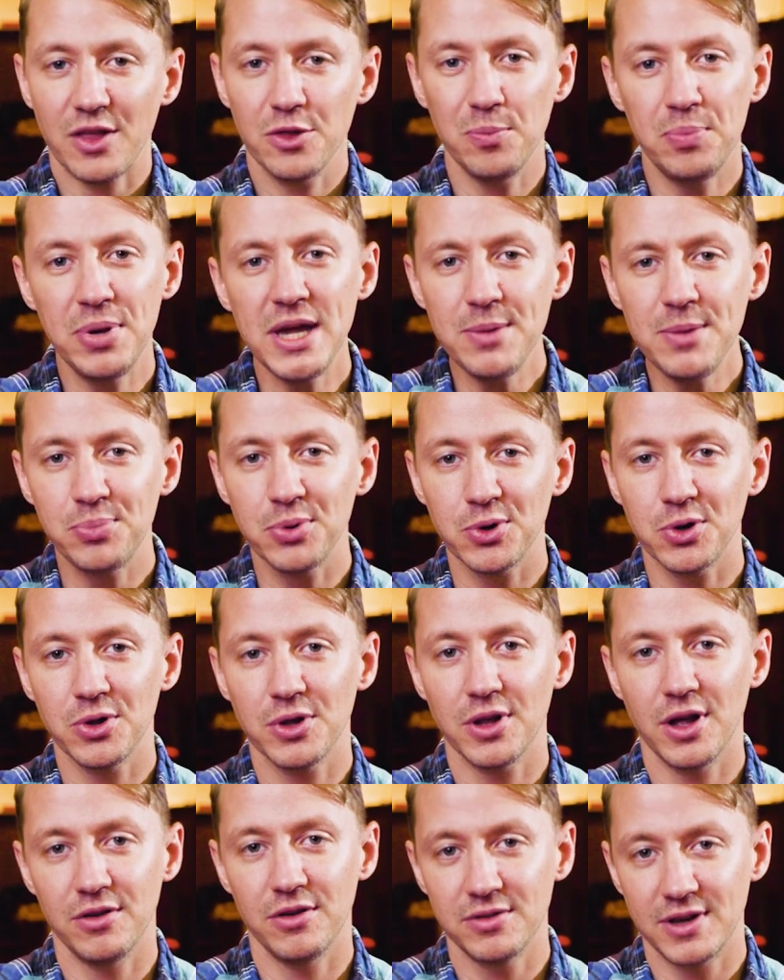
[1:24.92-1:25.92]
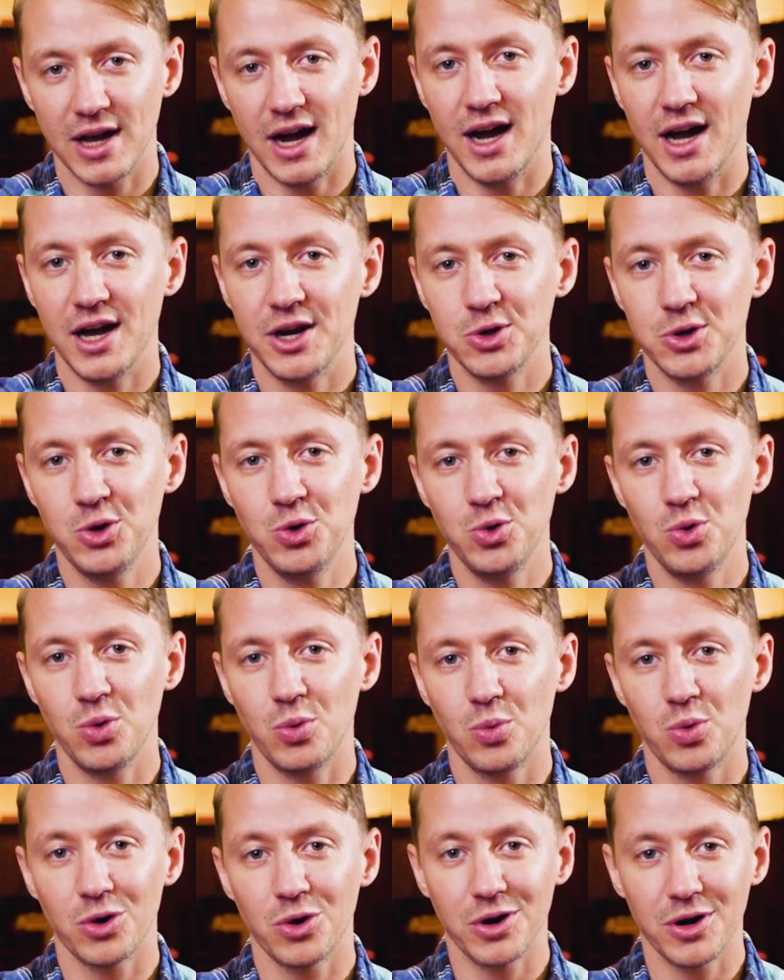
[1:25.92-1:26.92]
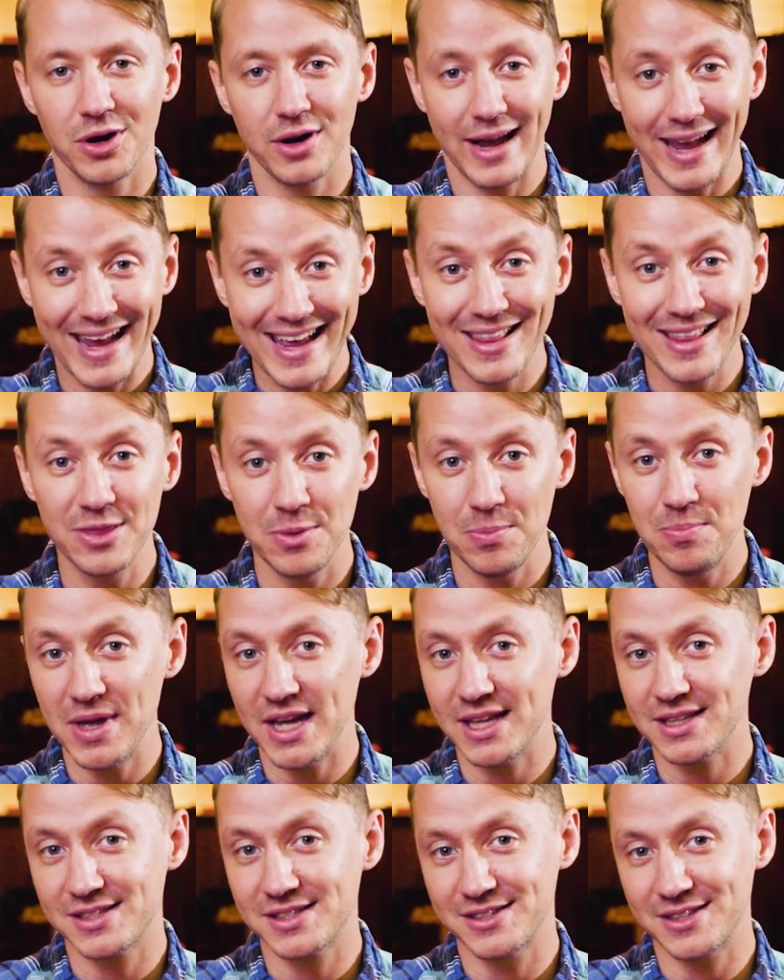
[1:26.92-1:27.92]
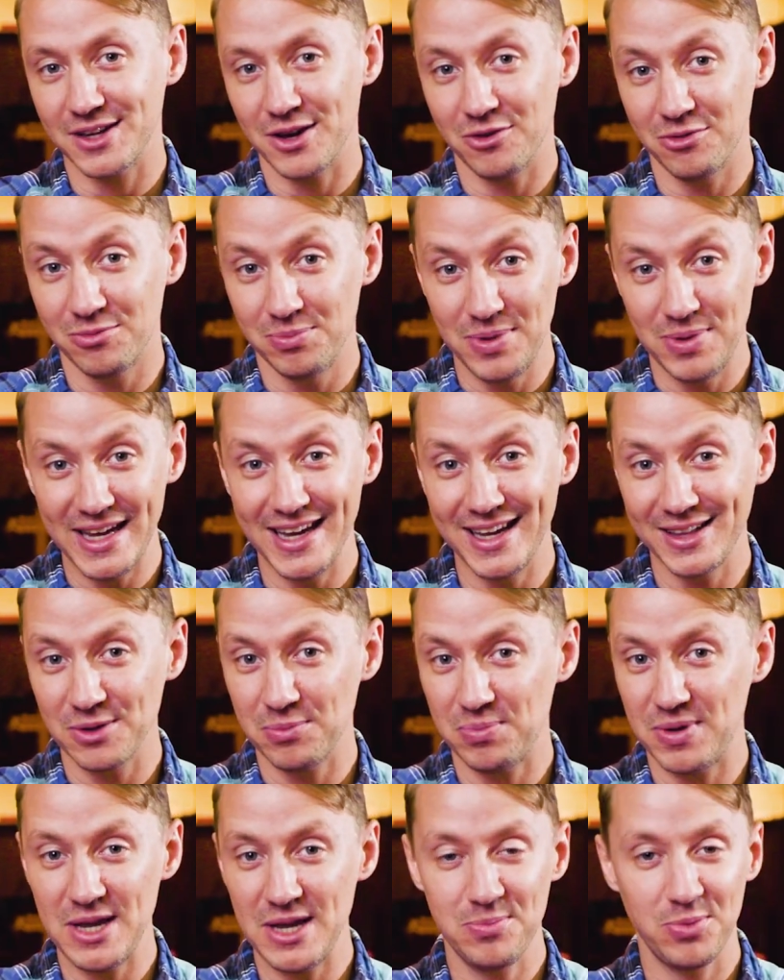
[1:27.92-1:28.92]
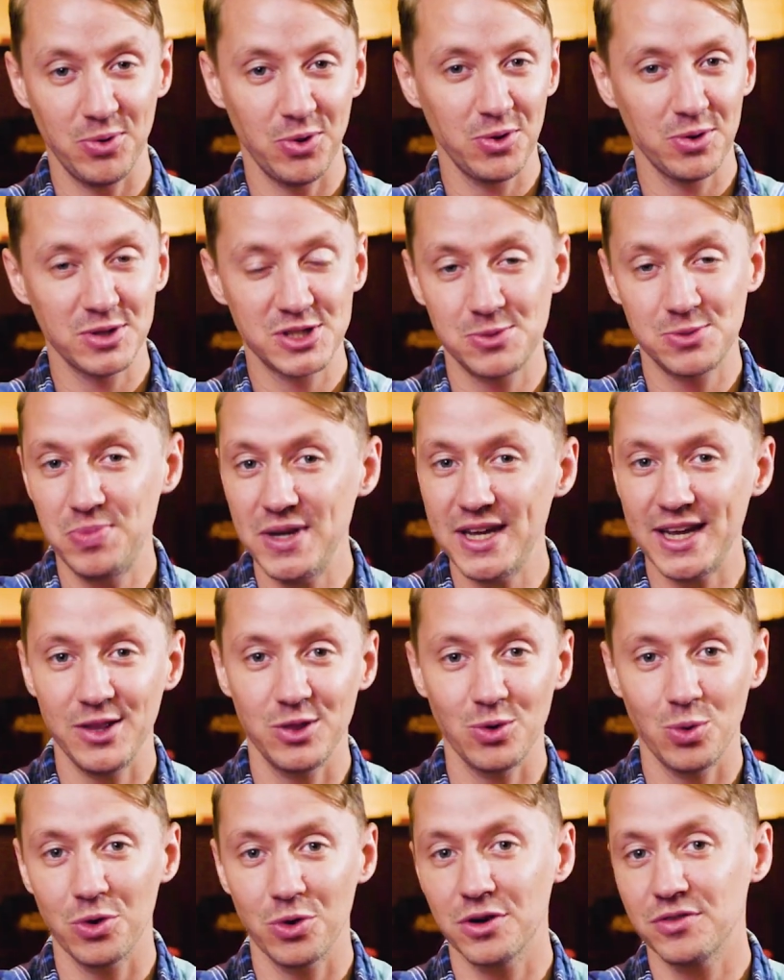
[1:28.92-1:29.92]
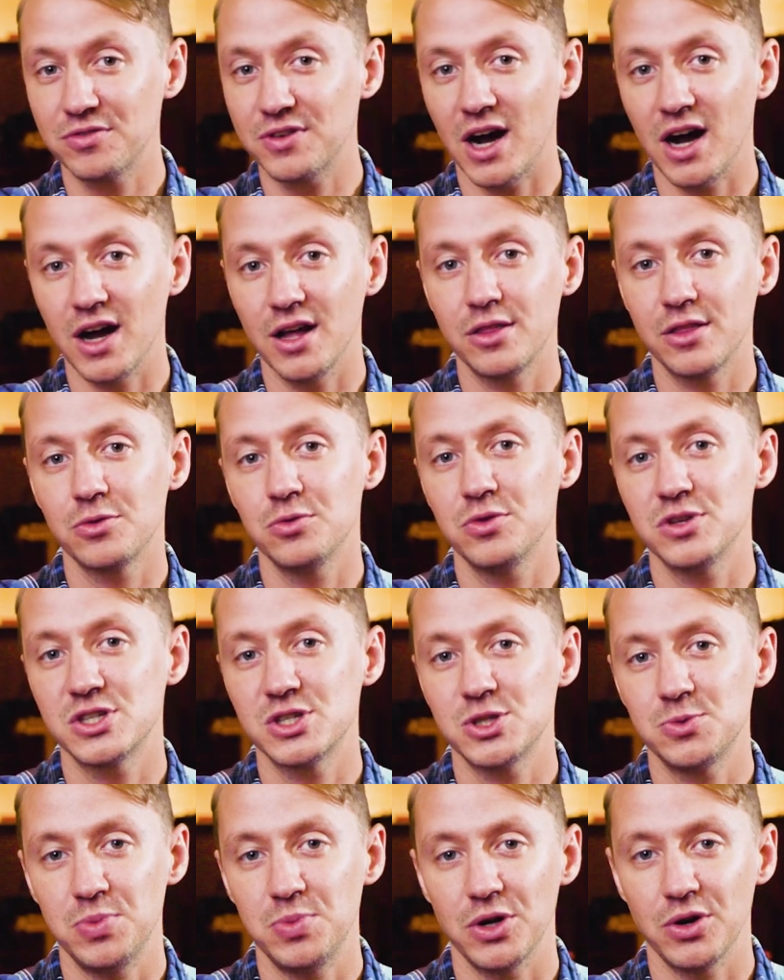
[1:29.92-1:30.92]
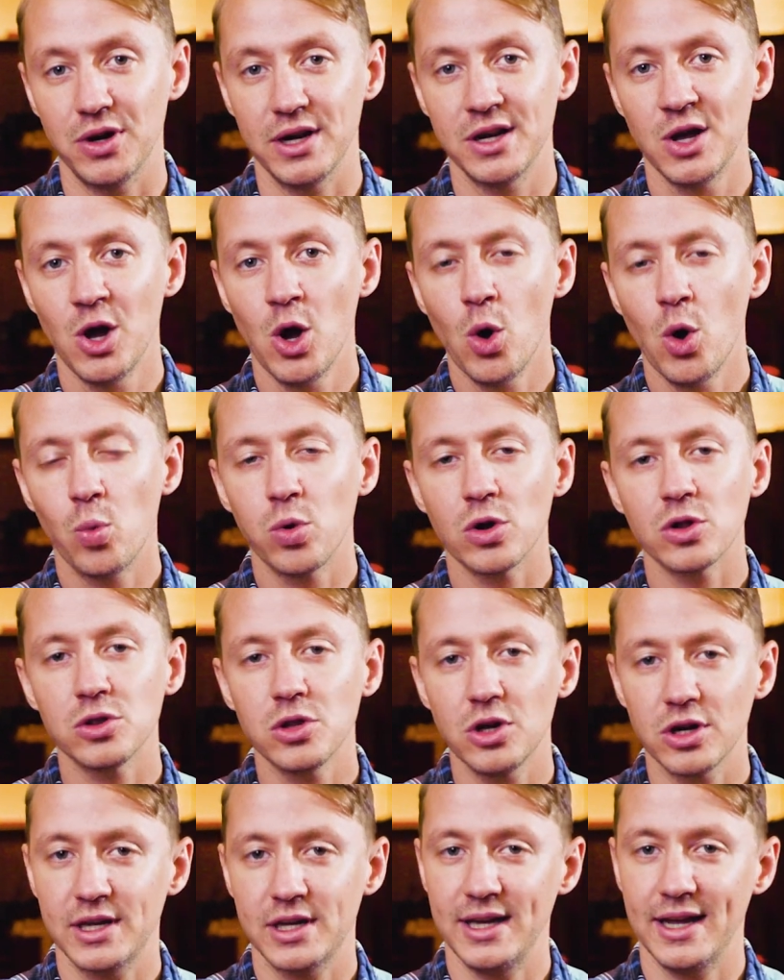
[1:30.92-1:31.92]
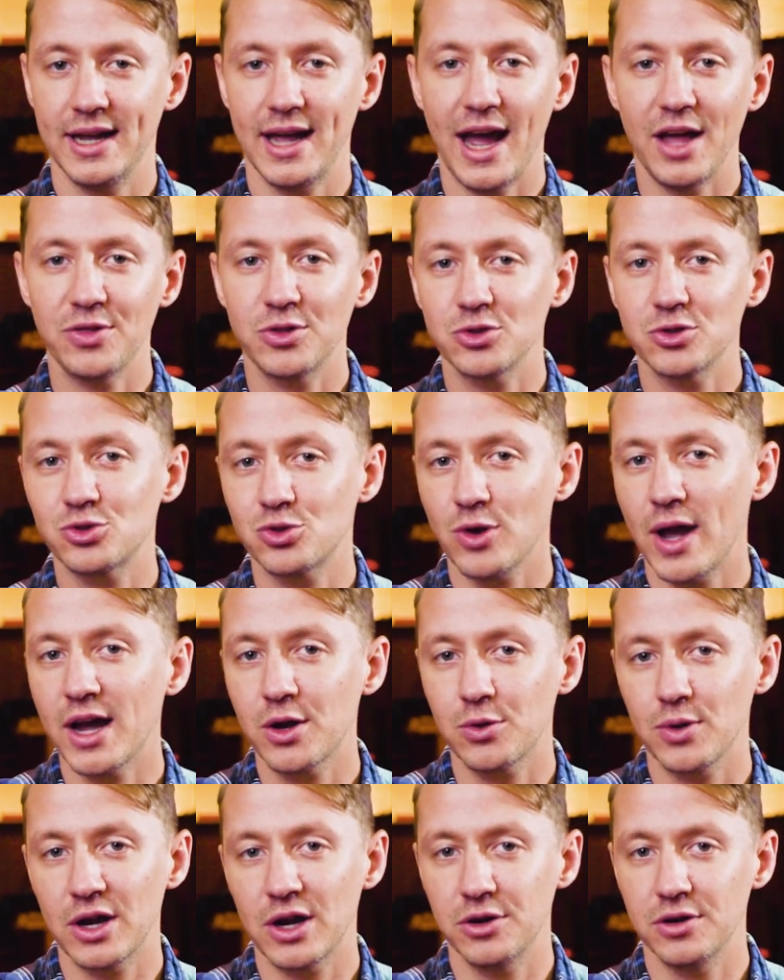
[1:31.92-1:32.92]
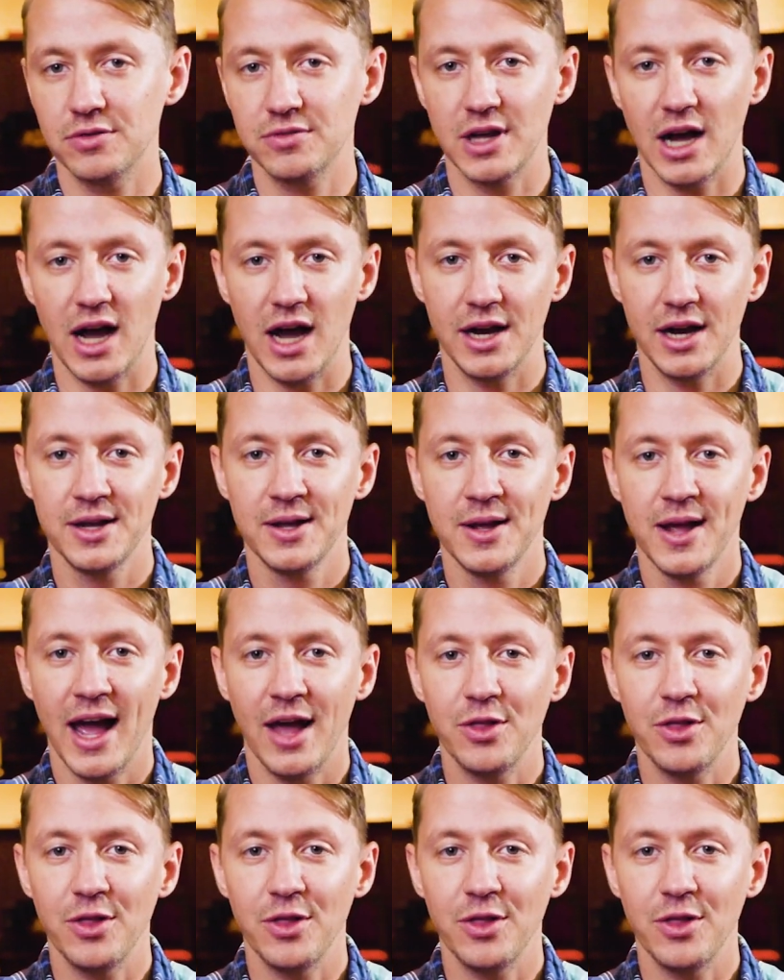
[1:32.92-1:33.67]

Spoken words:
the people of God who were in the midst of being the people, speaking the word of God through the Spirit, were looking at the track record of God.